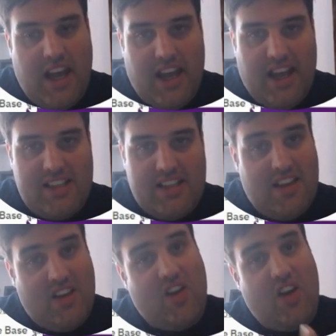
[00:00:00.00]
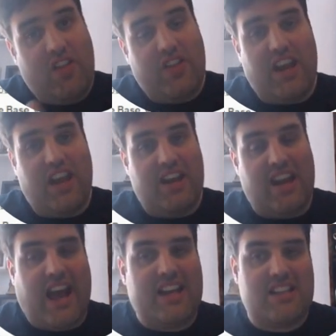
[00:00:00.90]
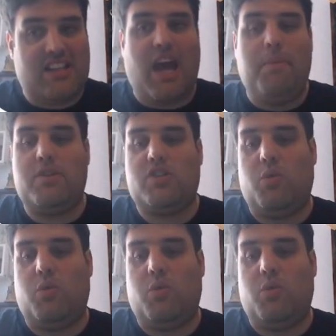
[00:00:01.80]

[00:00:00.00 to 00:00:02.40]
is the next step as